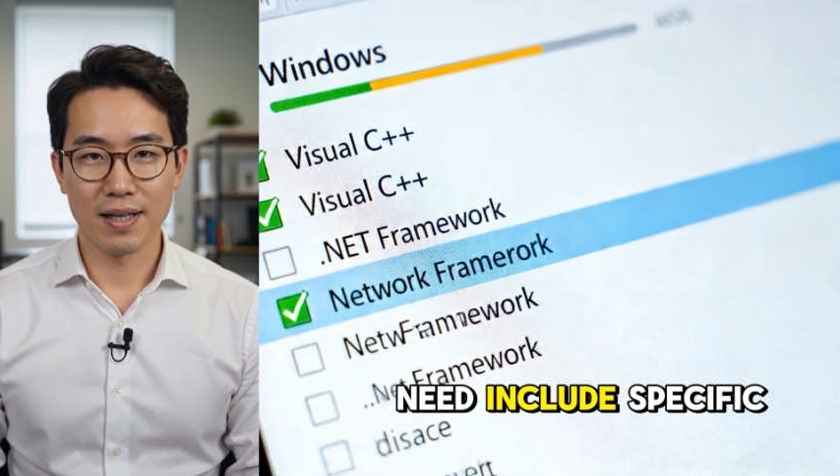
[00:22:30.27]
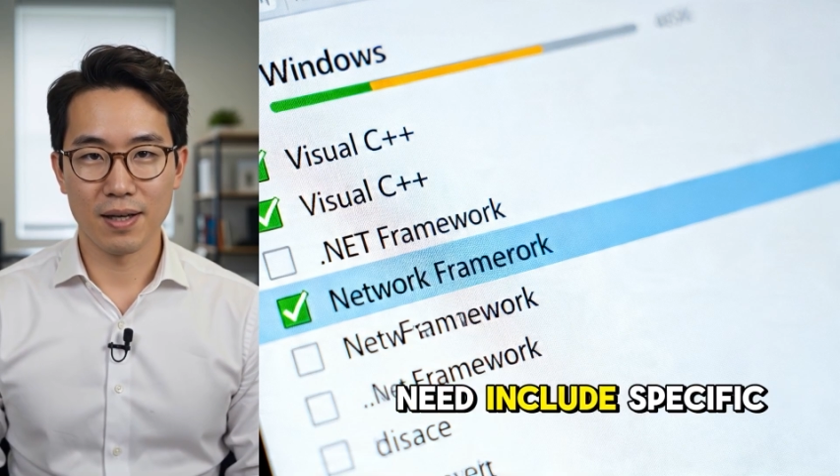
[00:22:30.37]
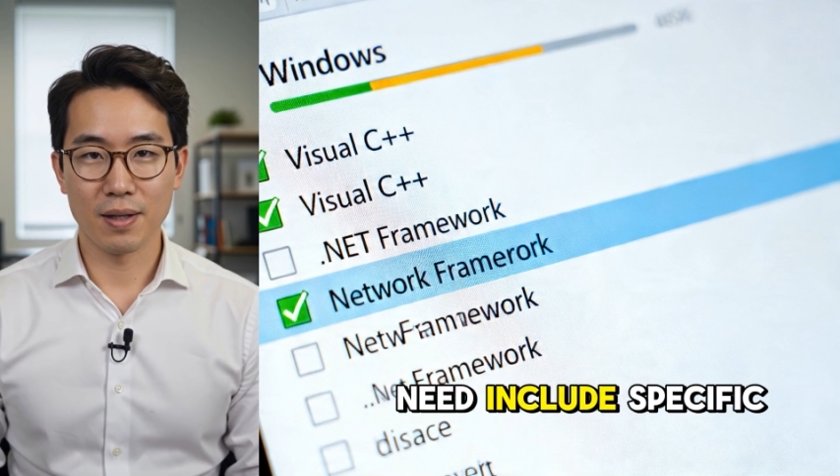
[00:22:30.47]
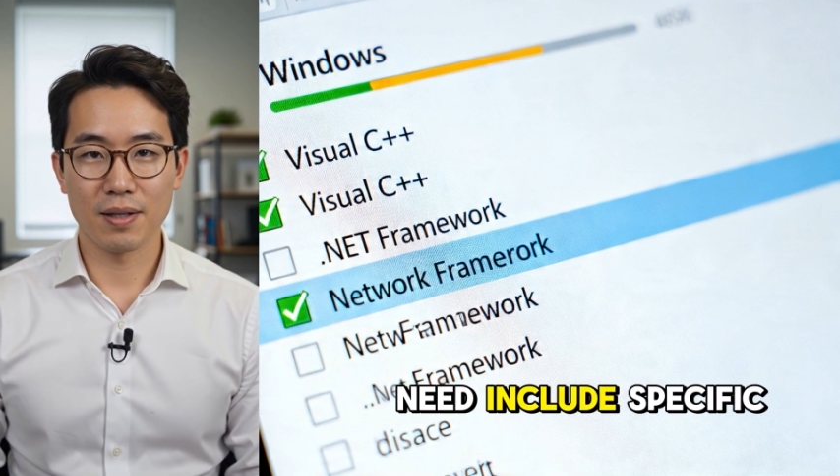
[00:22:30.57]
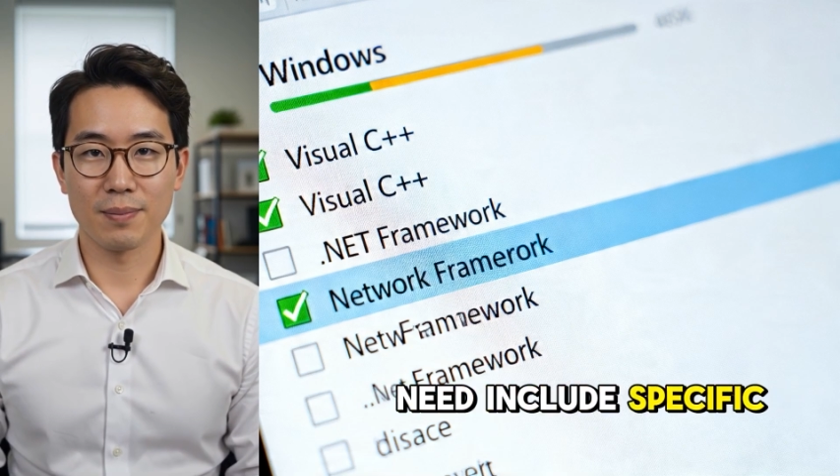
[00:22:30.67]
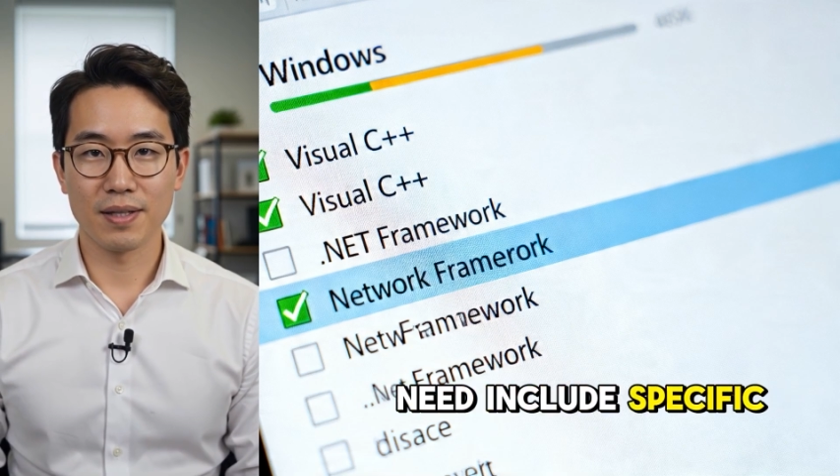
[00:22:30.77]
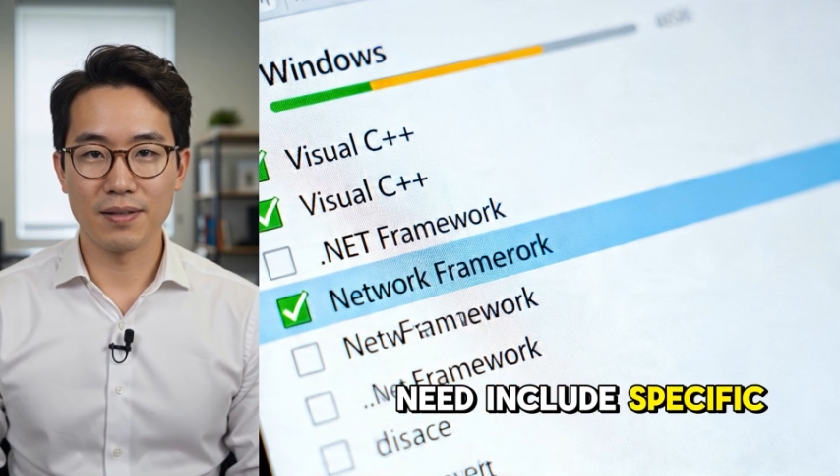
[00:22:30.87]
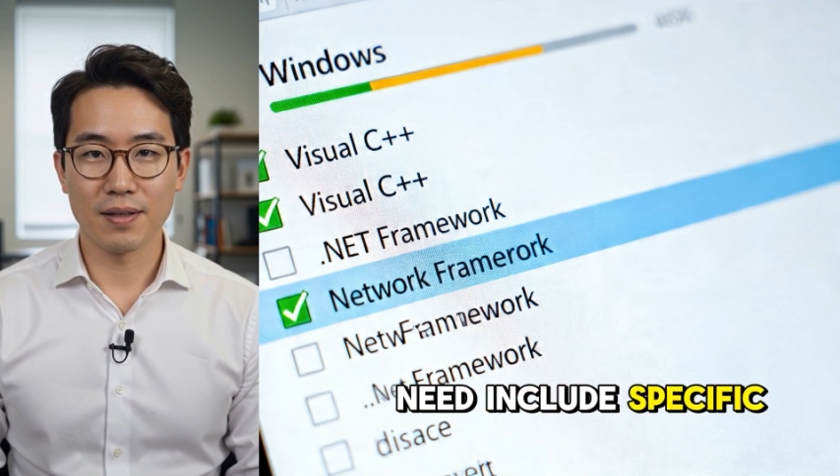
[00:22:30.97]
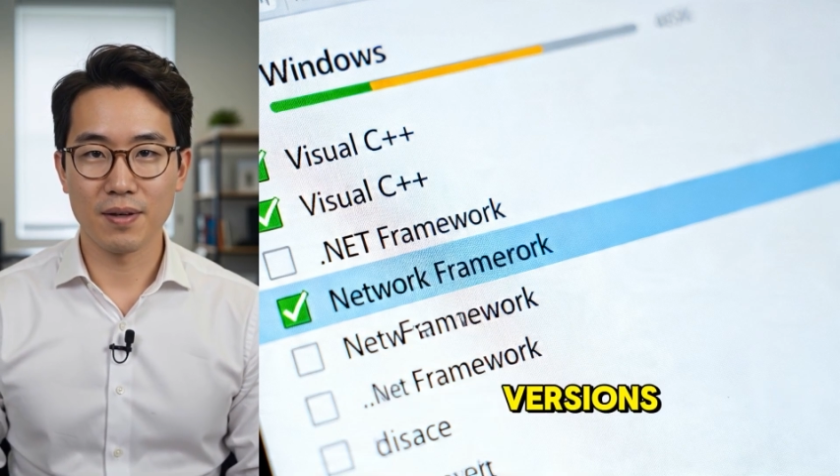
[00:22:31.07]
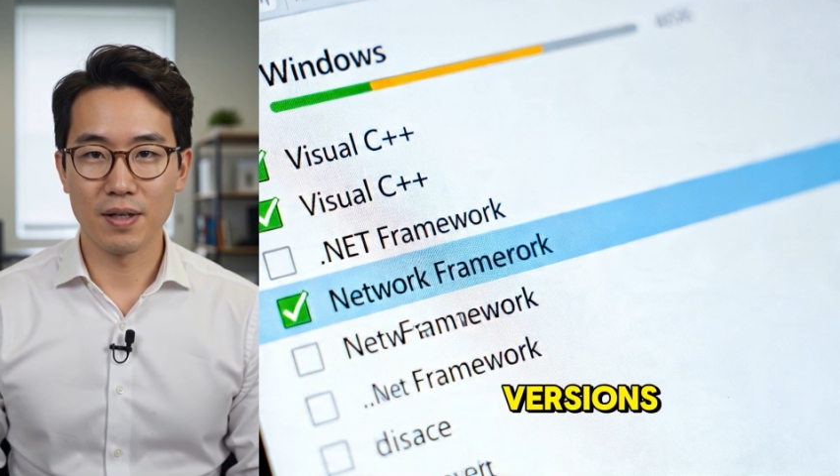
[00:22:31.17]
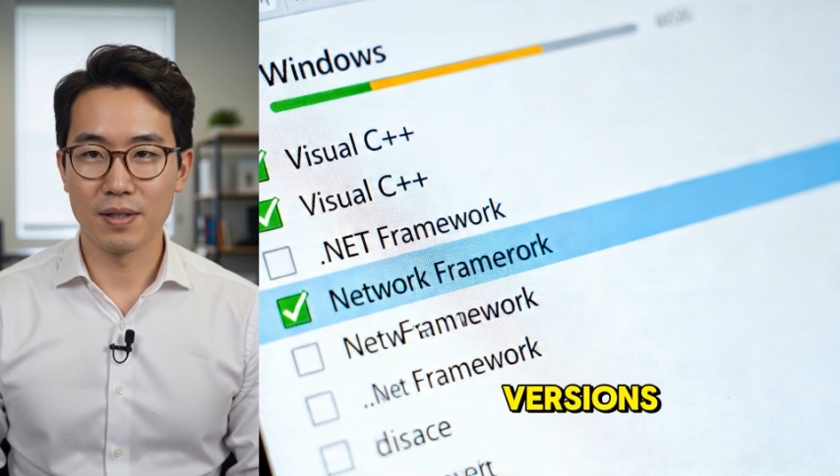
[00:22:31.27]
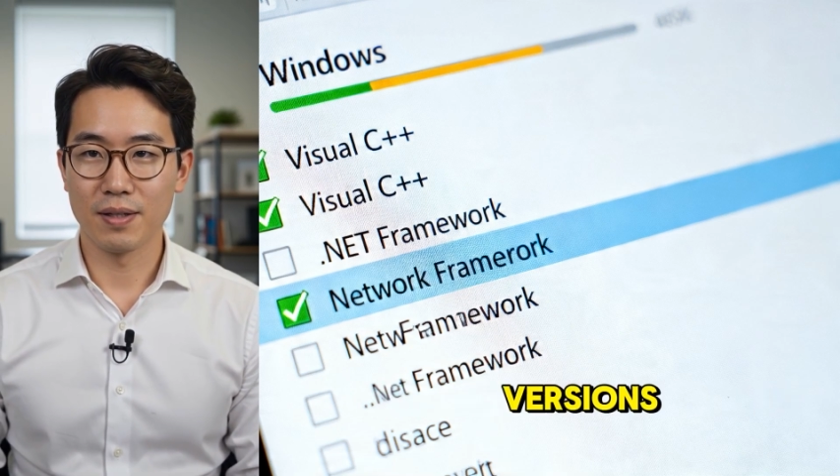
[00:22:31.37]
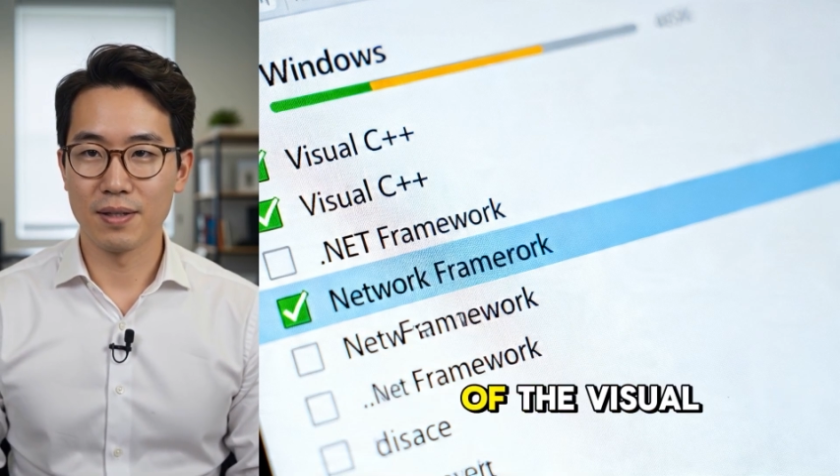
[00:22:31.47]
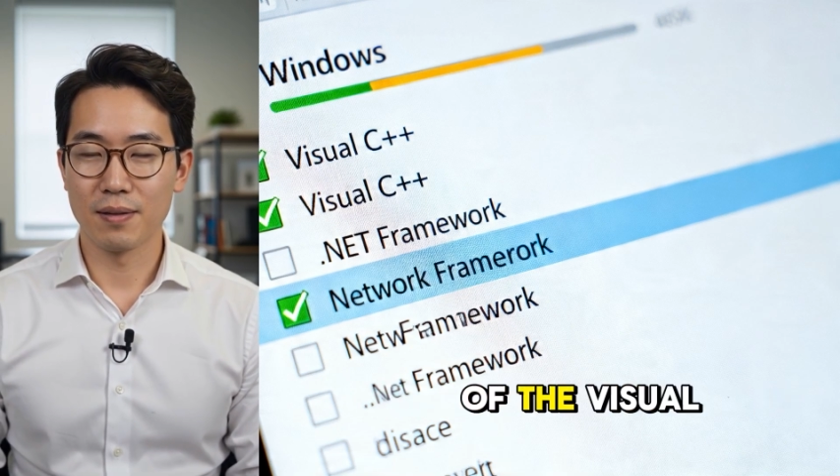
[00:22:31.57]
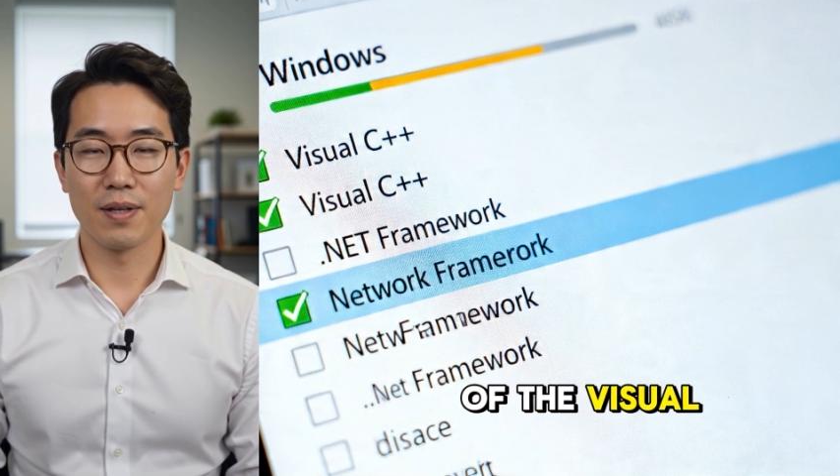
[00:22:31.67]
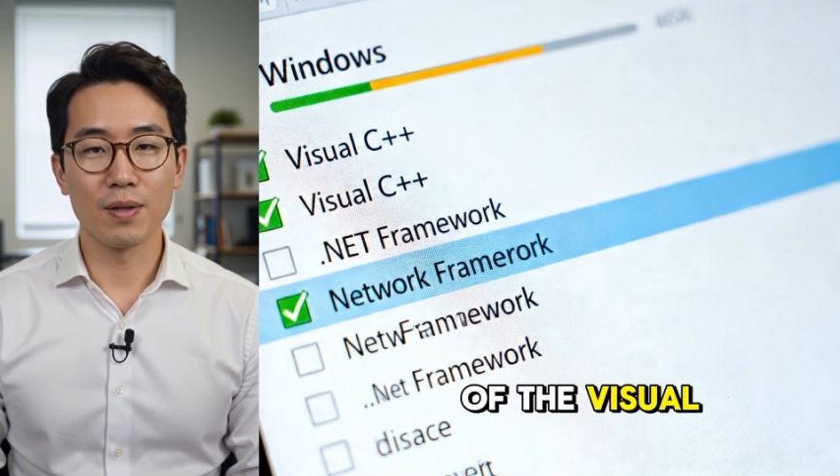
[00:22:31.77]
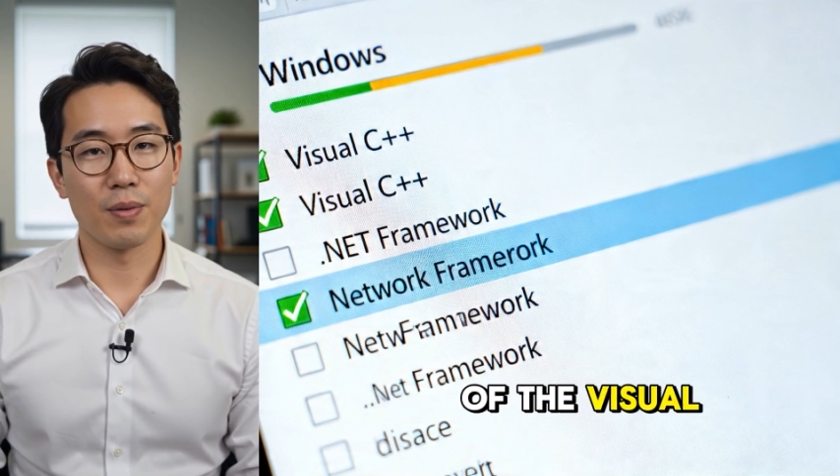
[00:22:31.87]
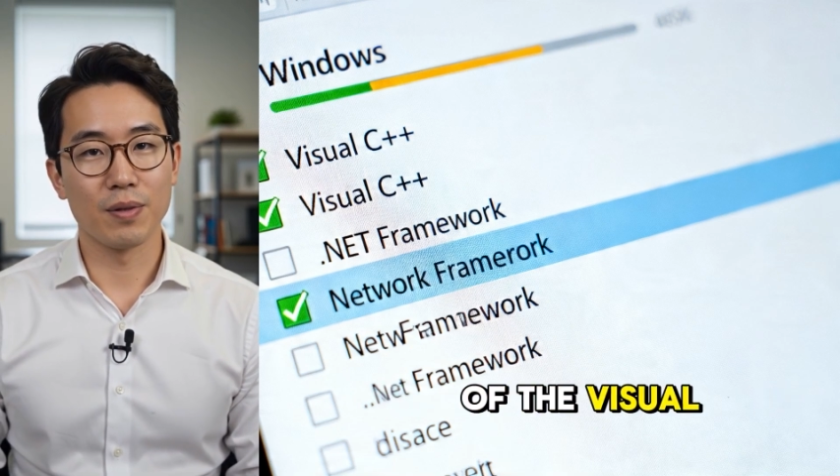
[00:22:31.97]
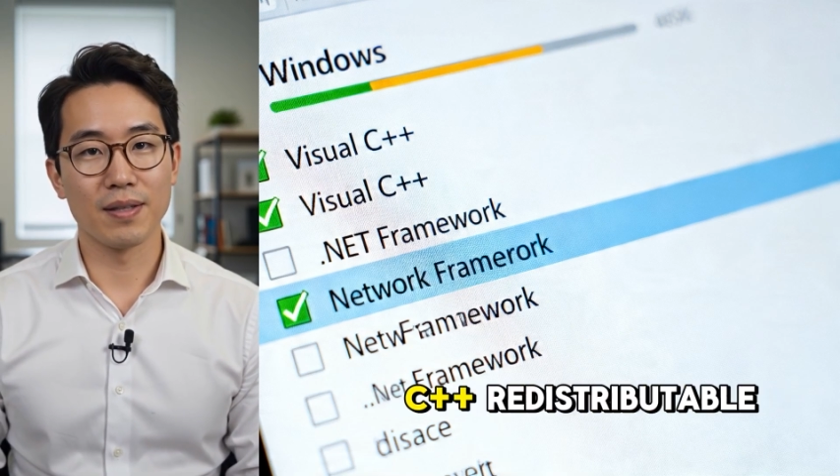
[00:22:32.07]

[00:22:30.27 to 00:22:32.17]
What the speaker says: include specific versions of the Visual